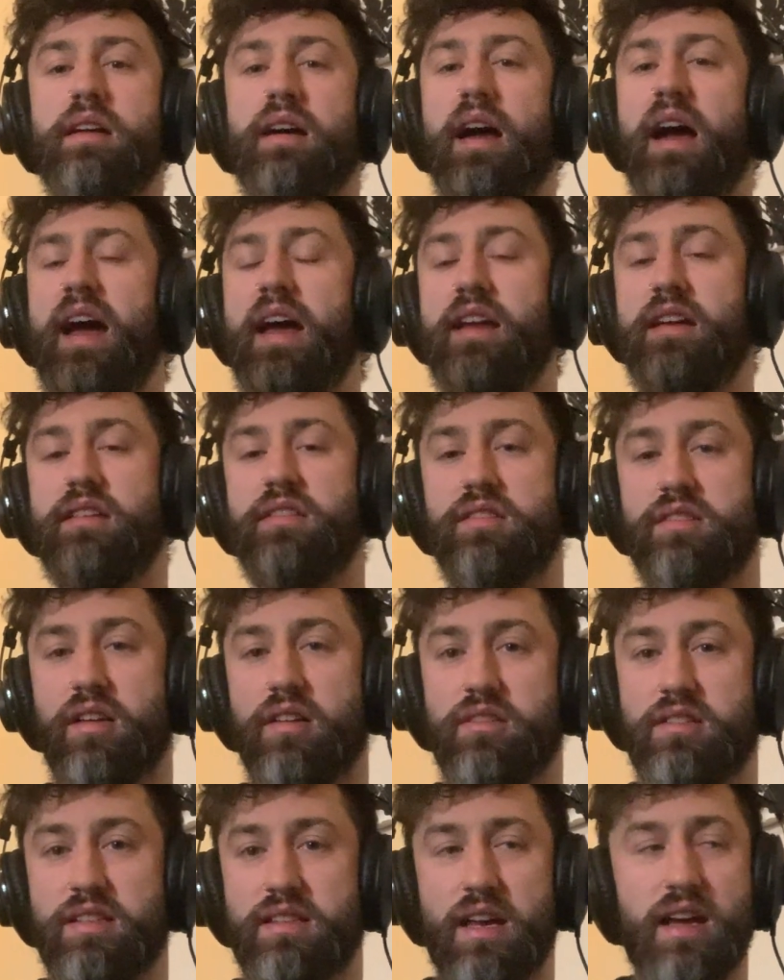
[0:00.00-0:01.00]
Hey,
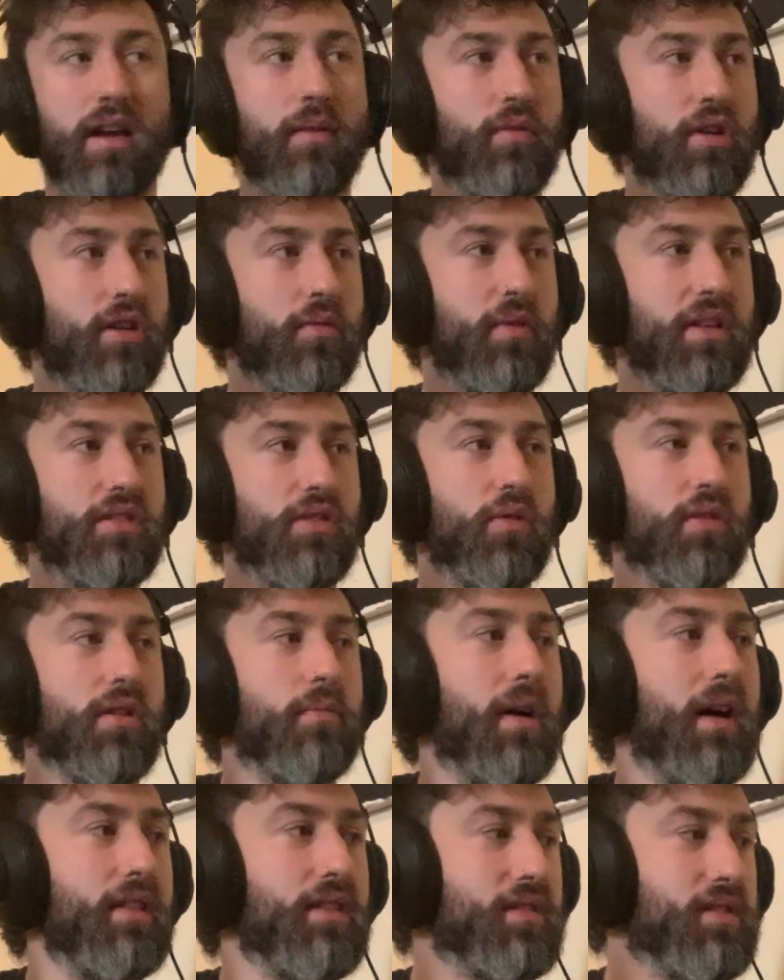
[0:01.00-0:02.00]
so today I'm going to be talking
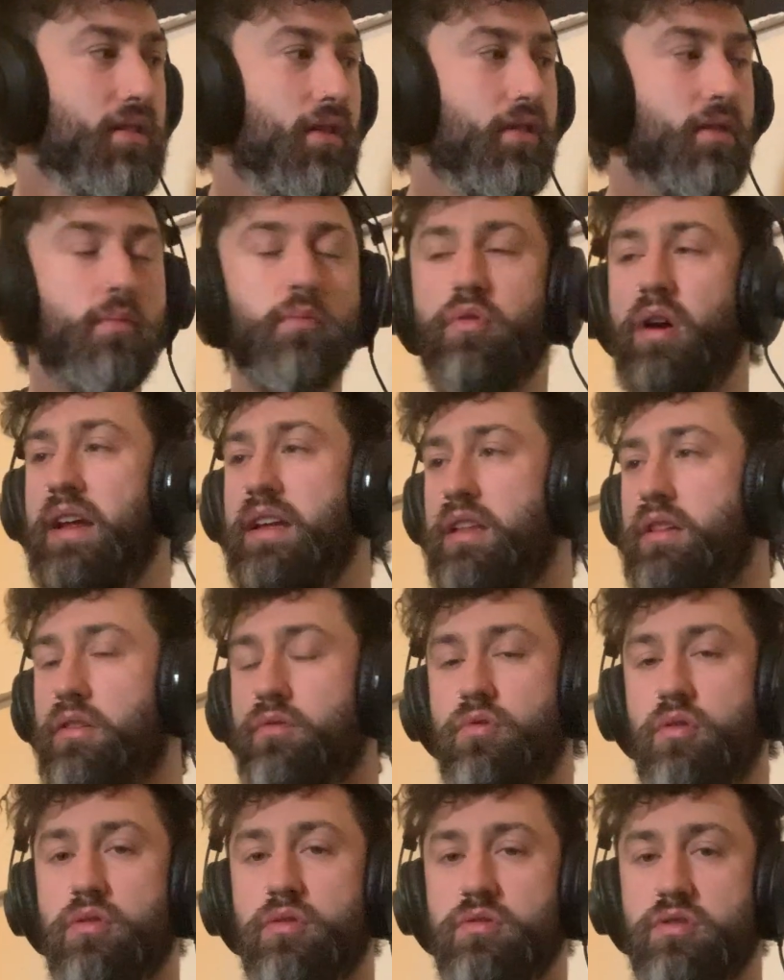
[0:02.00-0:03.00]
about the song Breaking the
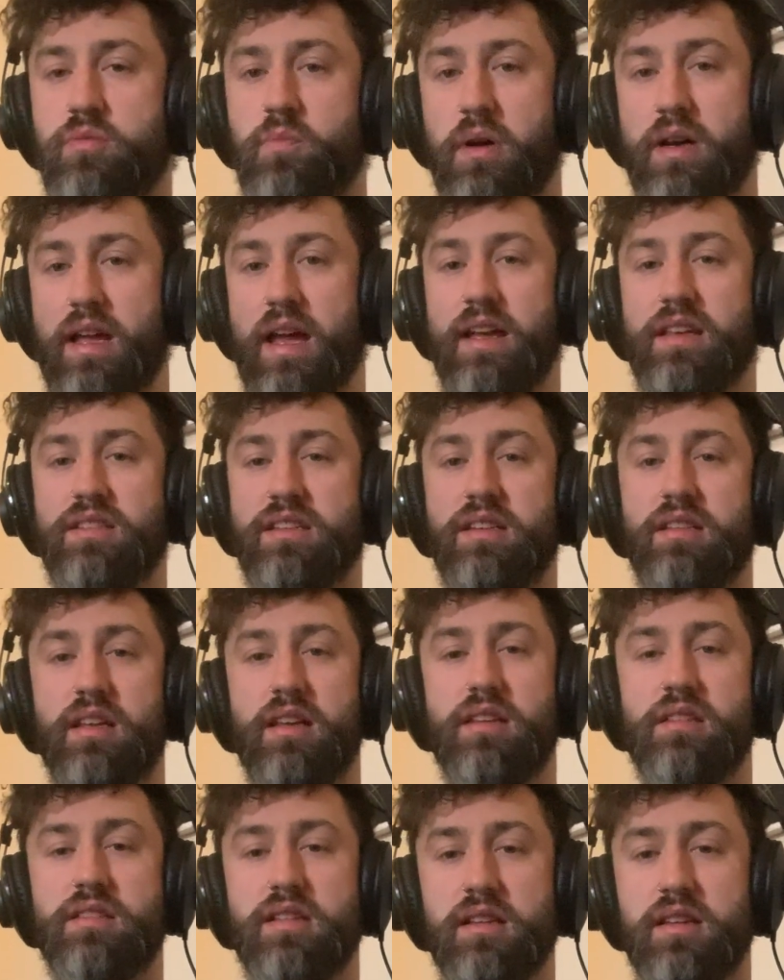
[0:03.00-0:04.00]
Rules by
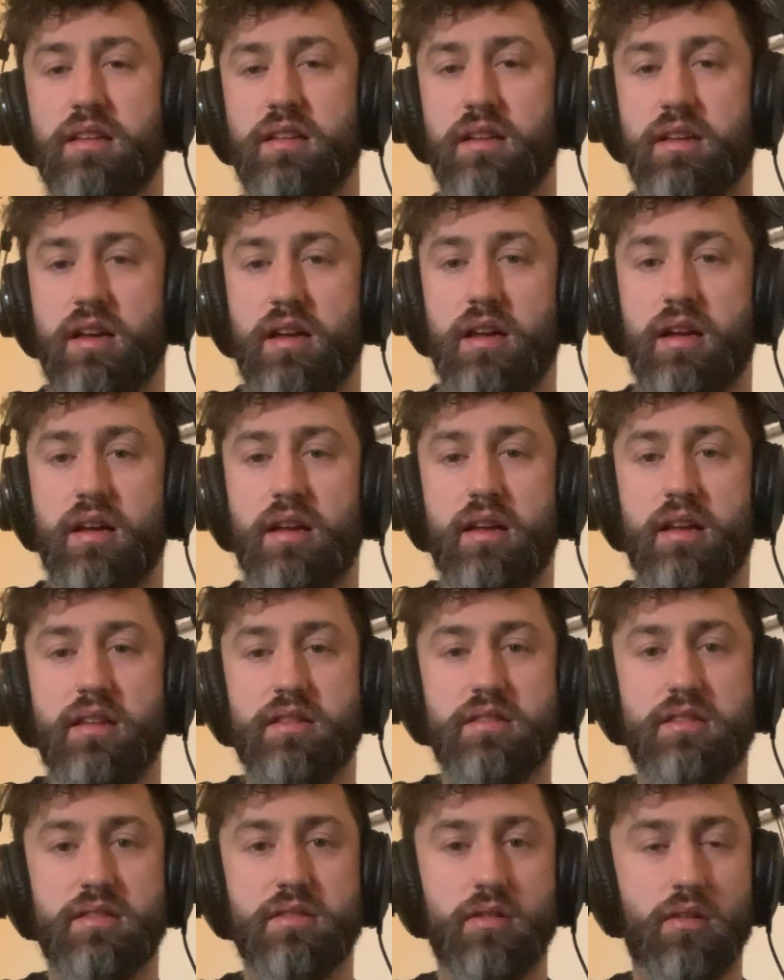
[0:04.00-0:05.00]
AC/DC.
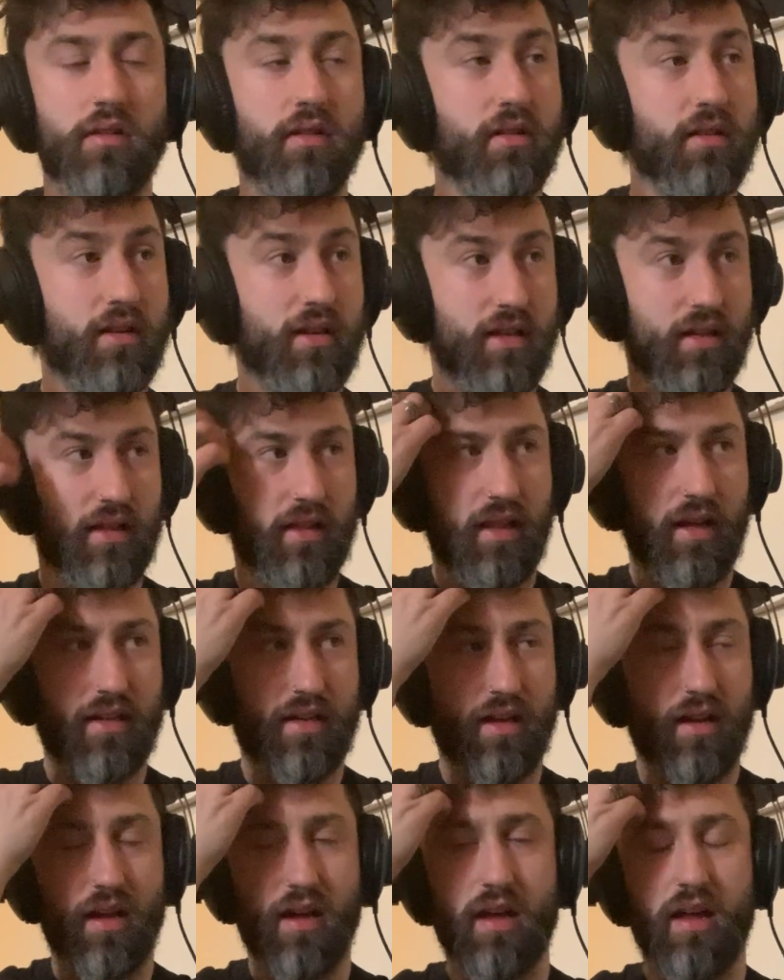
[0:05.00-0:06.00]
It's not
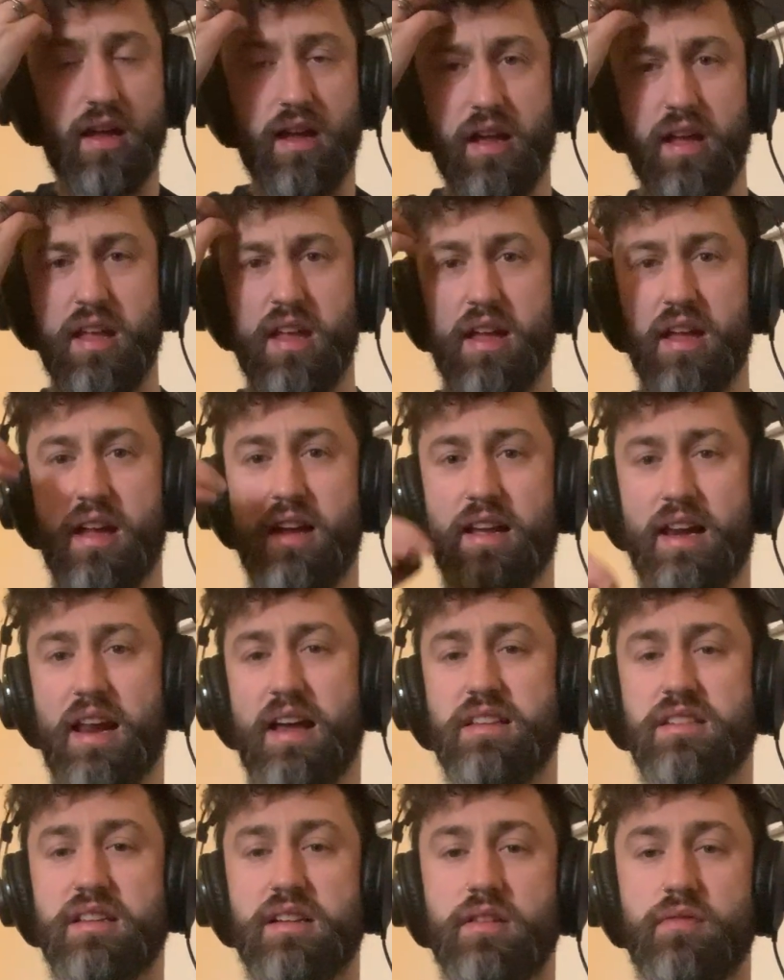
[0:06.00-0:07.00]
like a
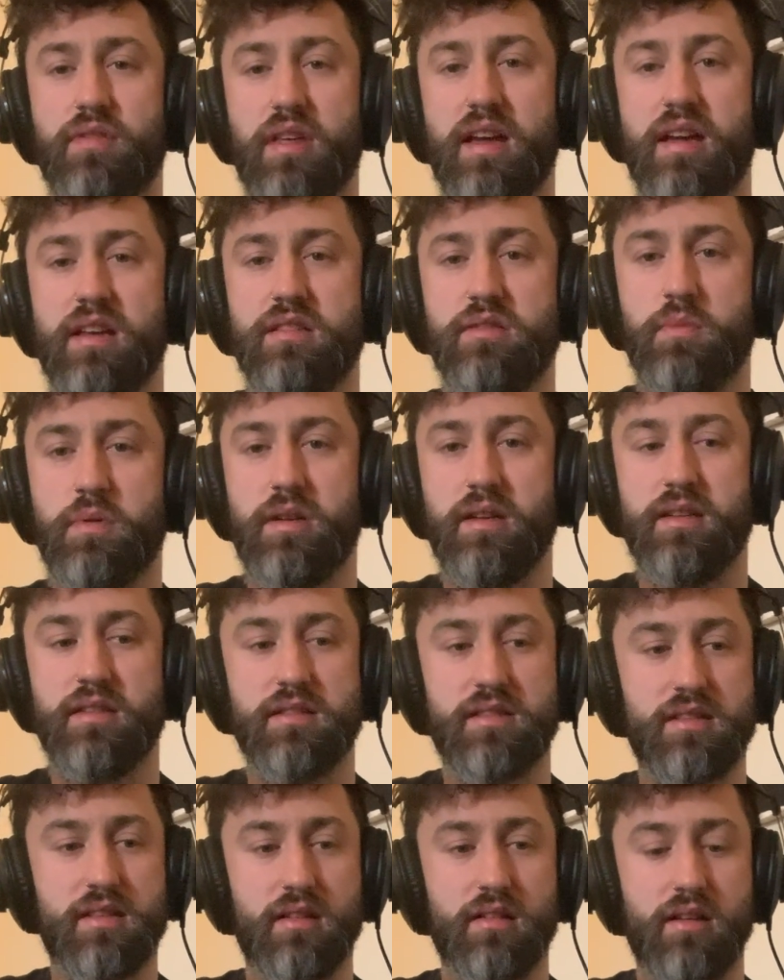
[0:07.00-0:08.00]
classic of theirs, but
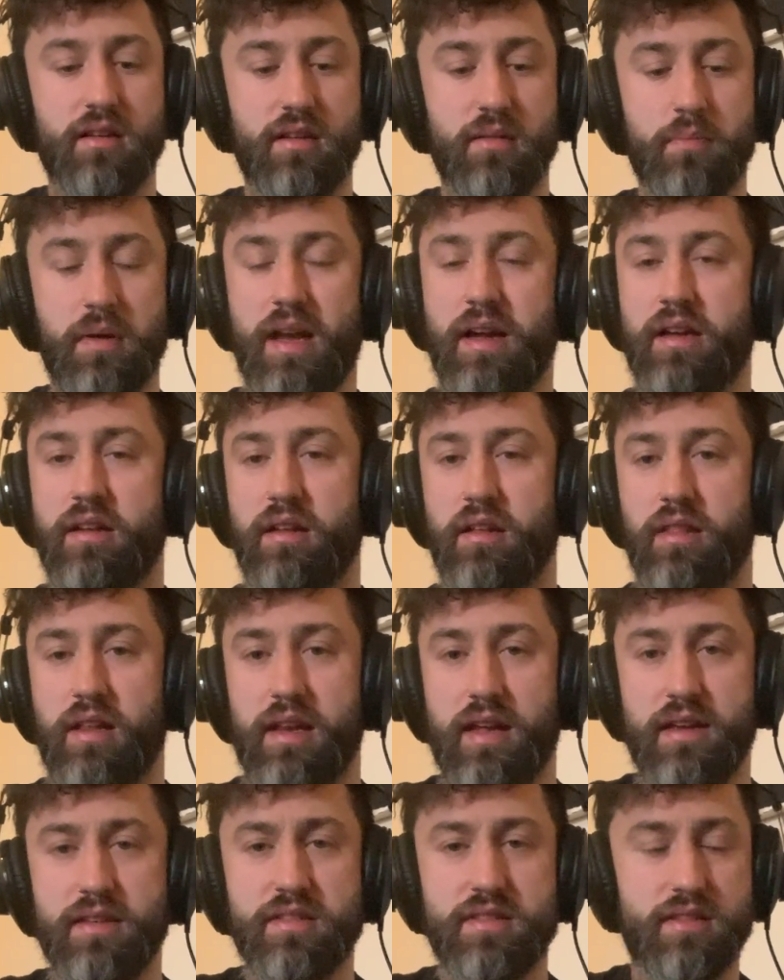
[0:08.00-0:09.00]
it's still a banger
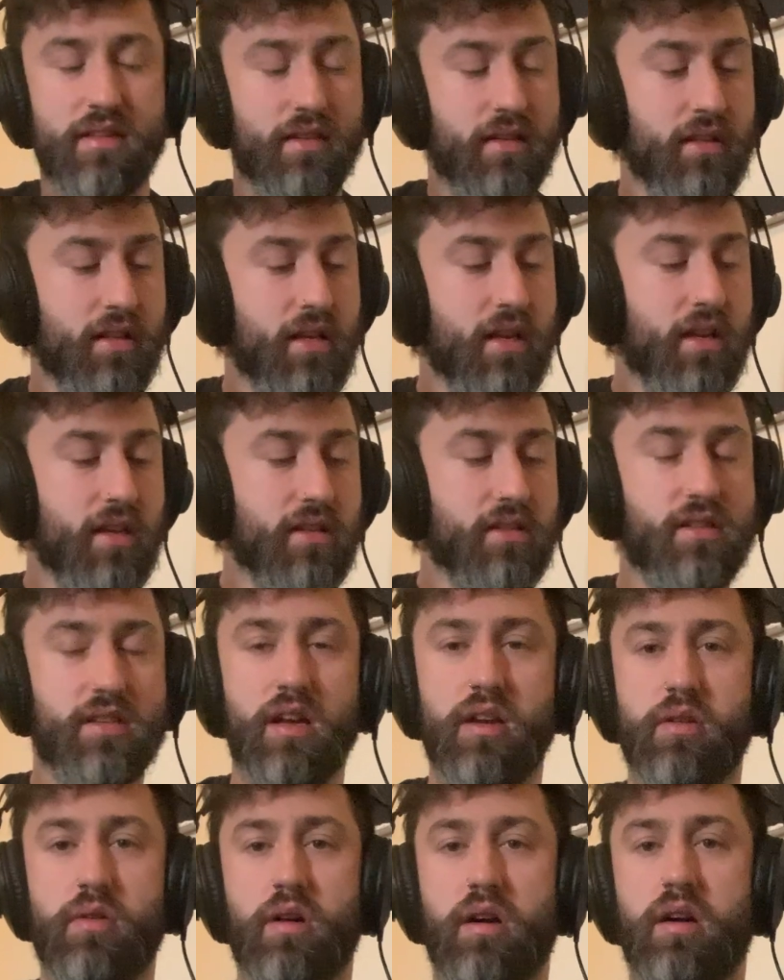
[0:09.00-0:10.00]
nonetheless.
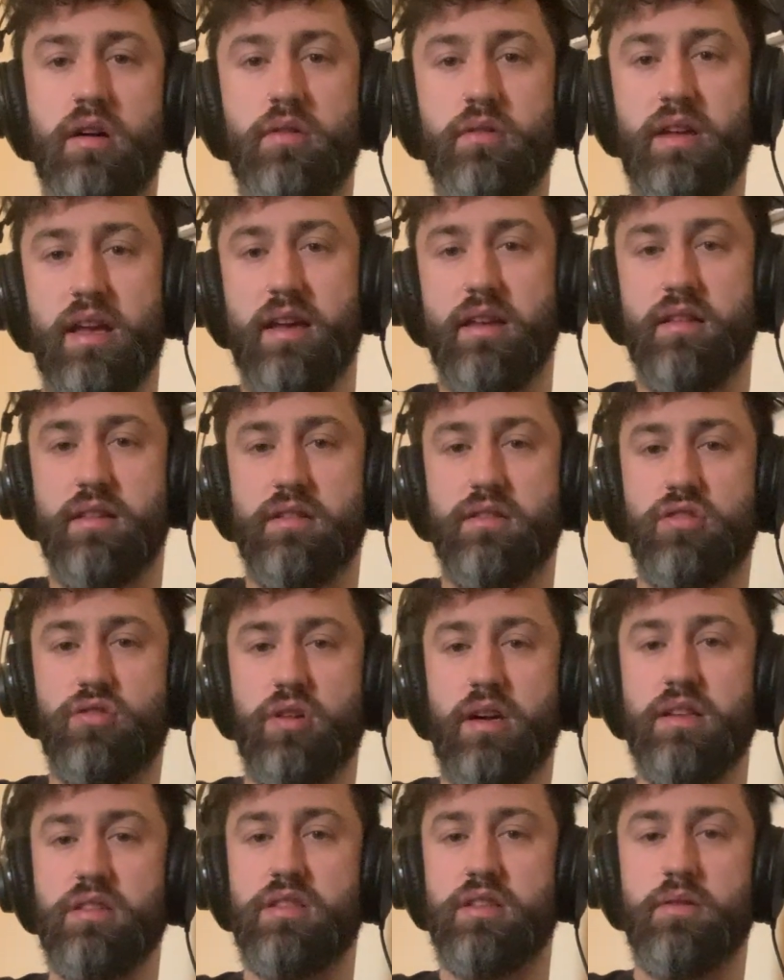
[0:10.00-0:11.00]
So I'll get
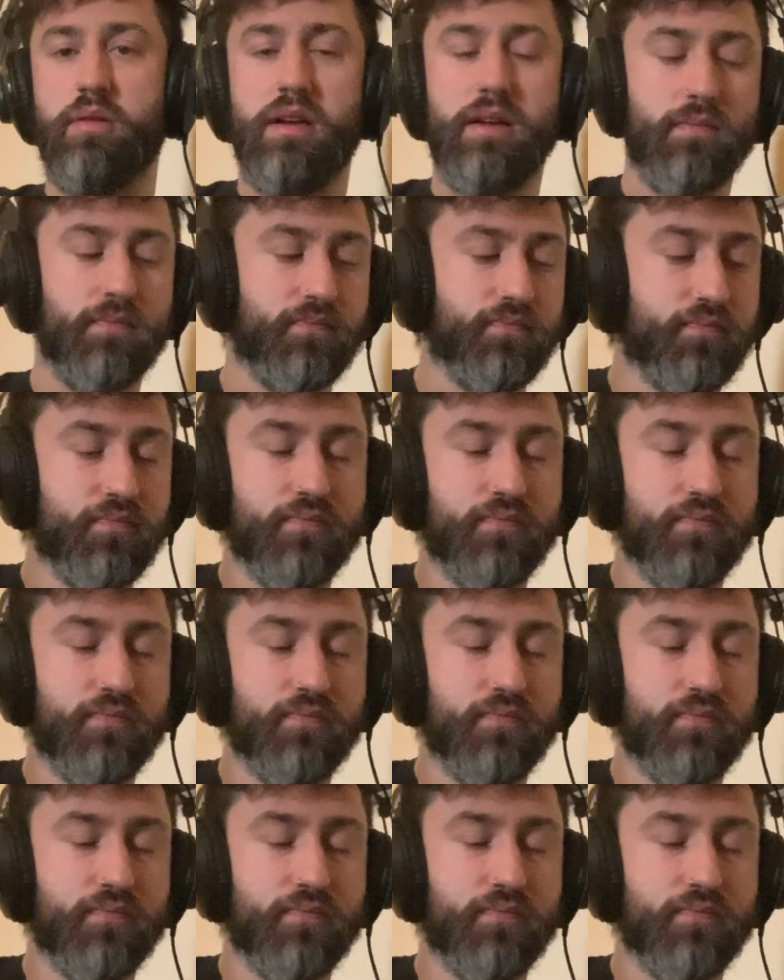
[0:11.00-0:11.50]
straight to it.